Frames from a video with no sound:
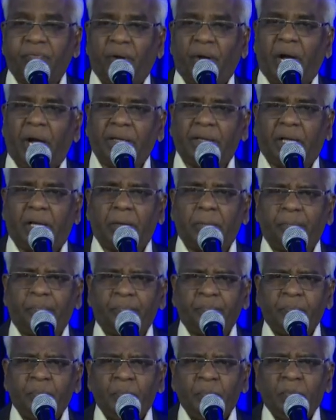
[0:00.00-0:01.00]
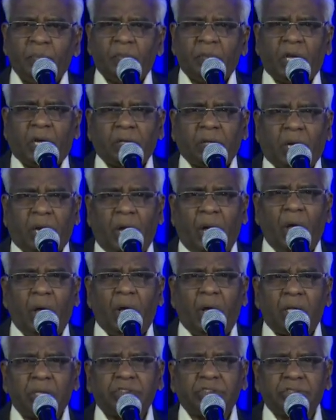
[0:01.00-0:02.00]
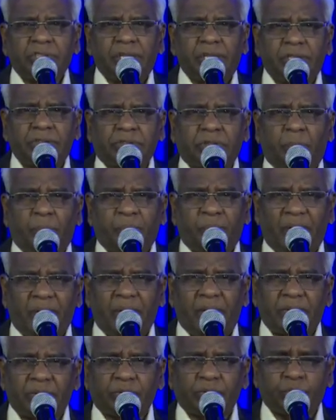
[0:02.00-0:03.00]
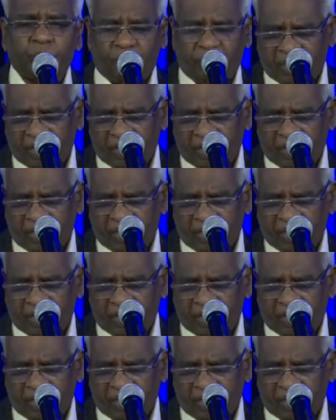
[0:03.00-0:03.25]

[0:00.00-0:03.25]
the Father. The cross is a place